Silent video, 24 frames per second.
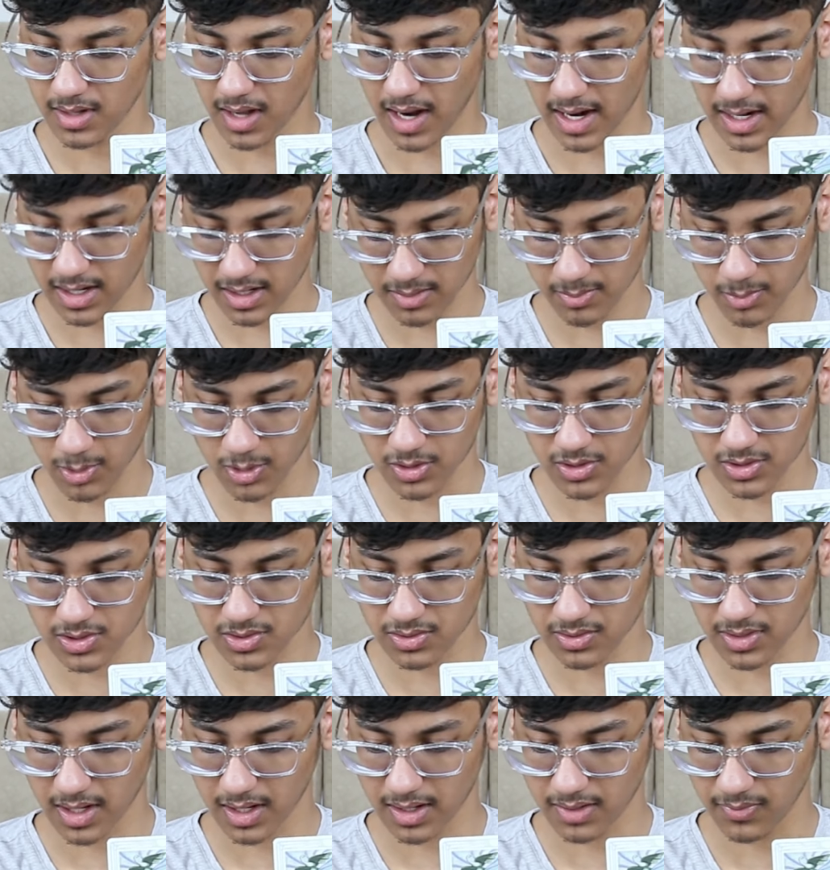the attributes
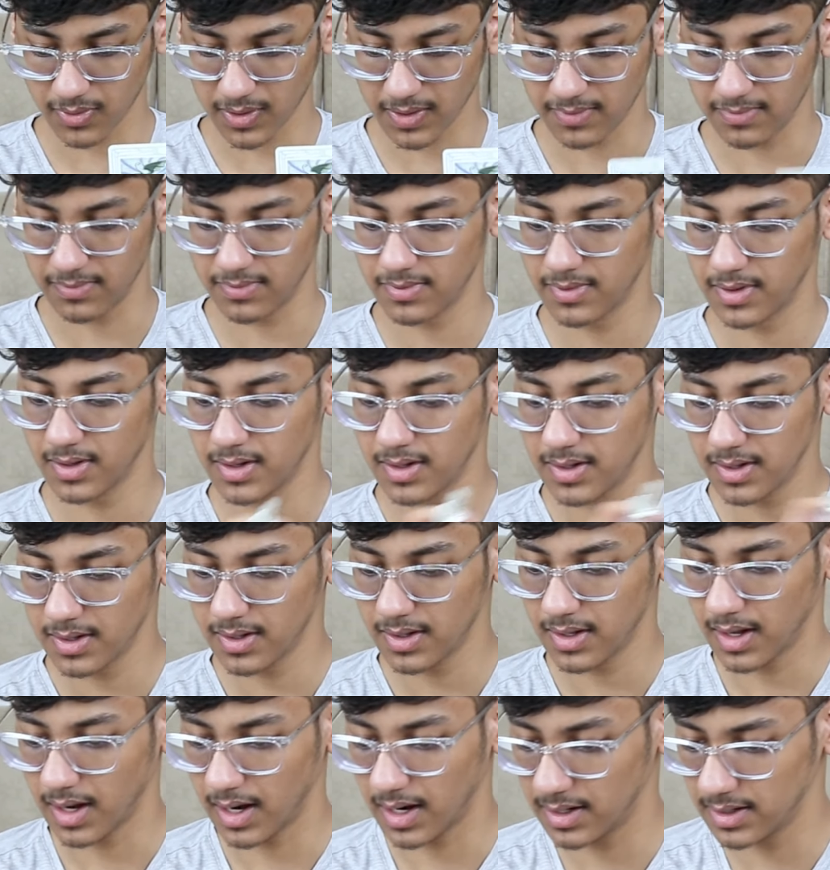to that wave
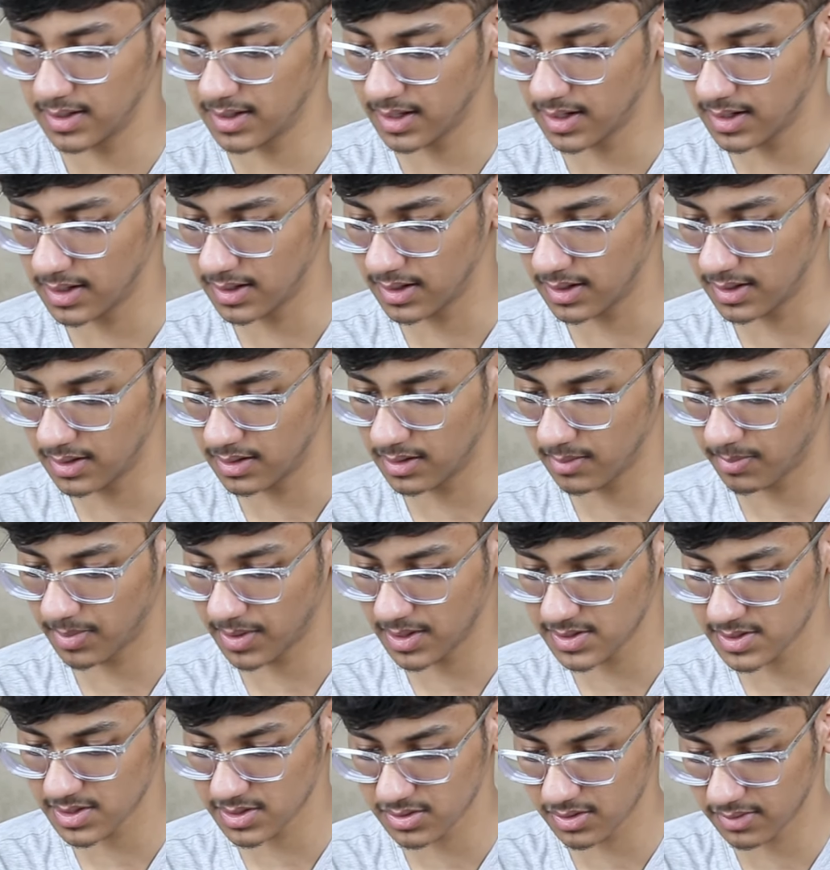and then the
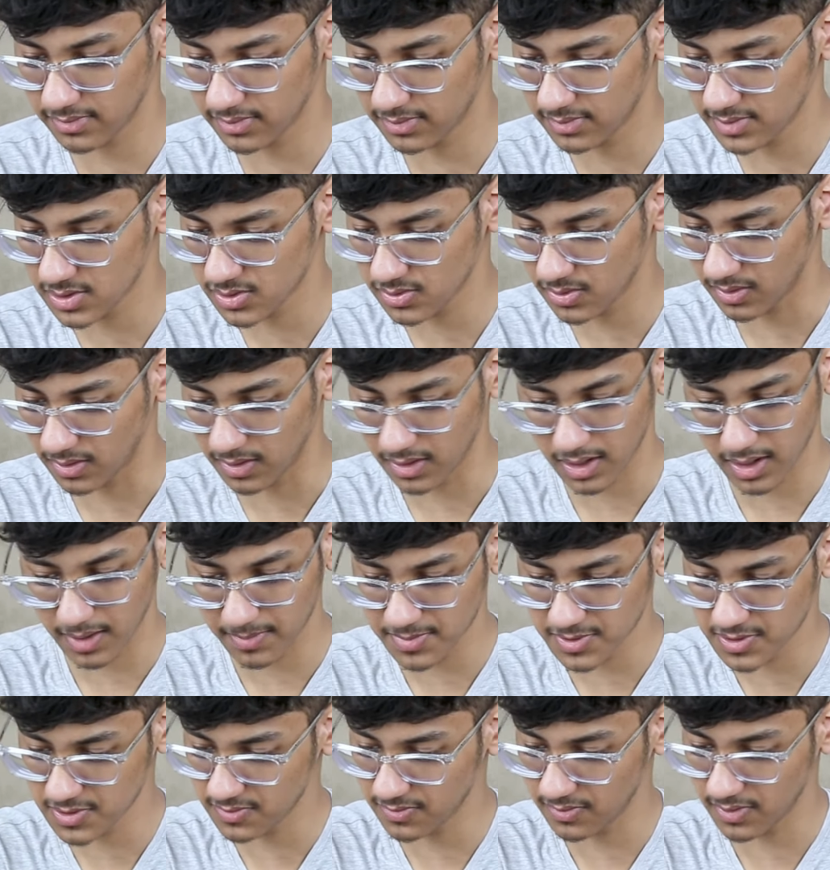princess of so,
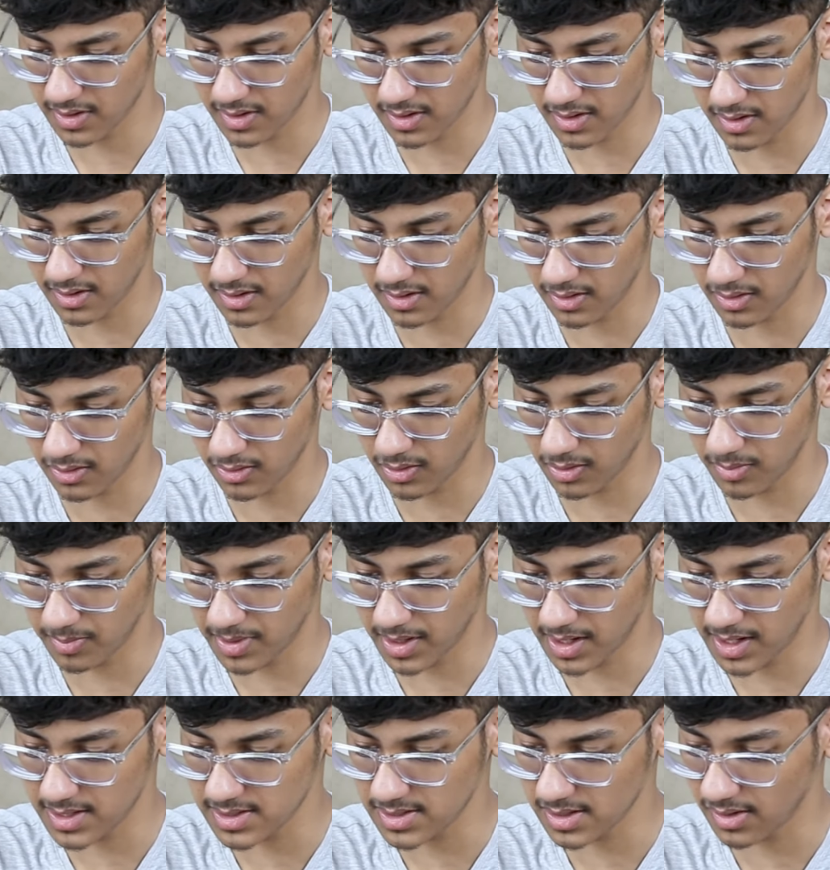cups will uh,
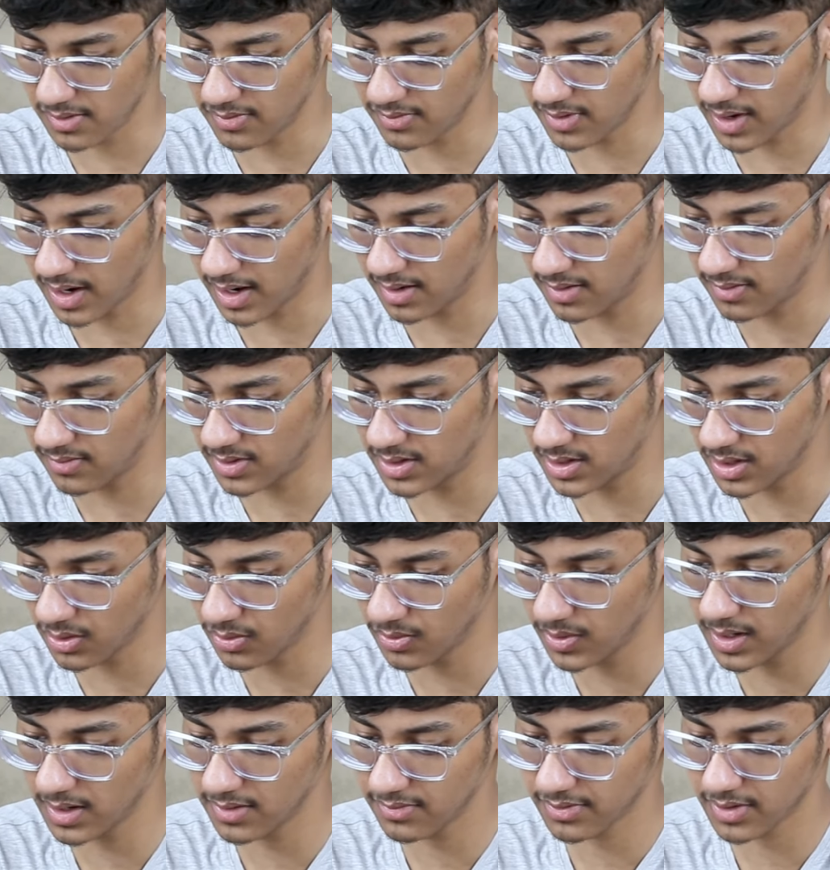open itself and with the
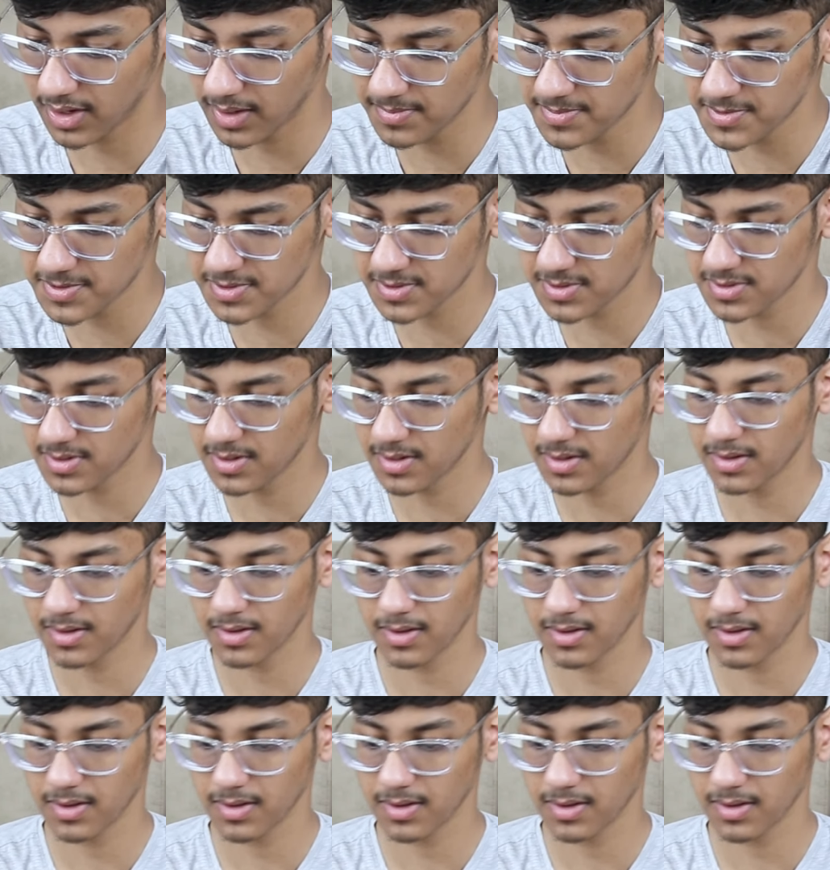queen of cups